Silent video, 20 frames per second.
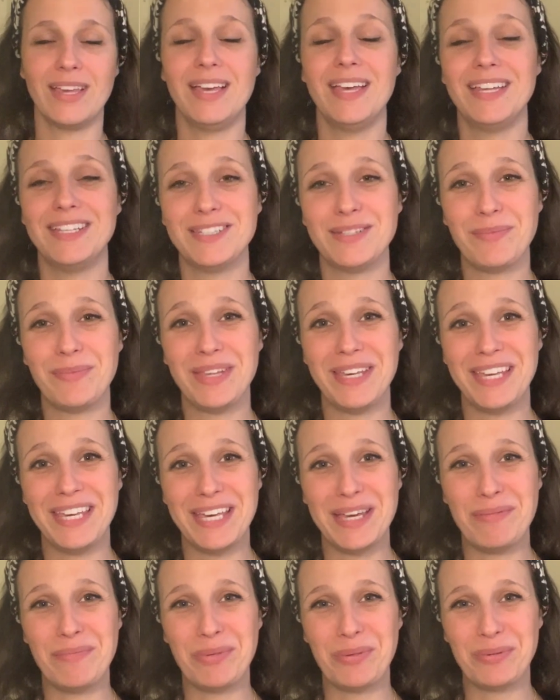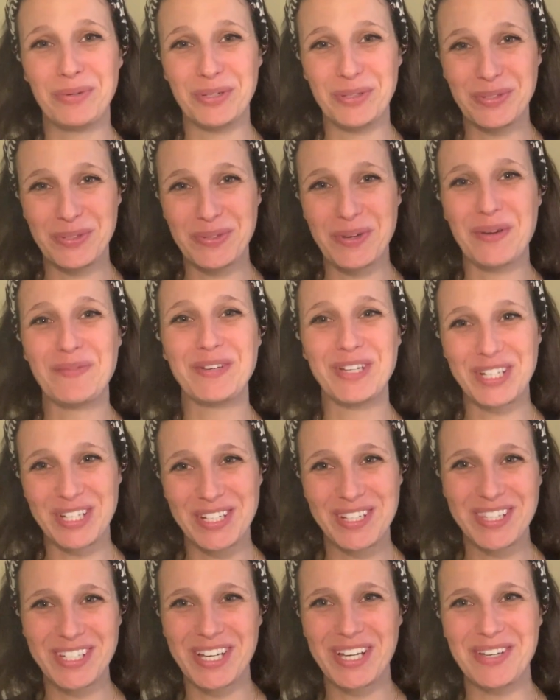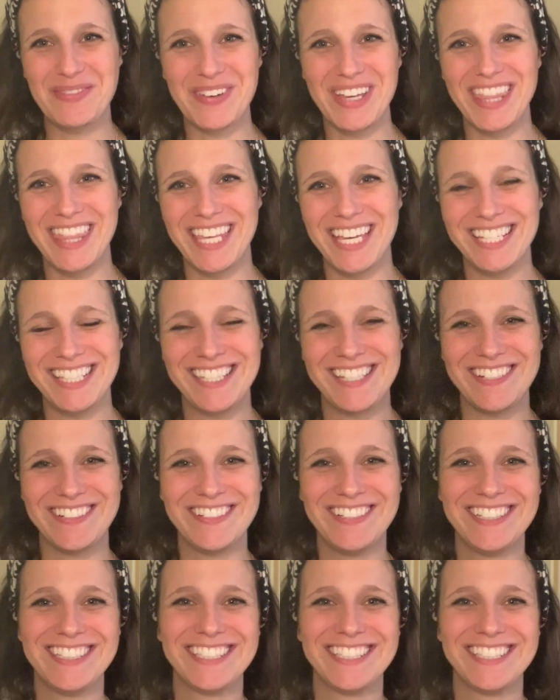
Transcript: And something came through, so I'm gonna talk about that too.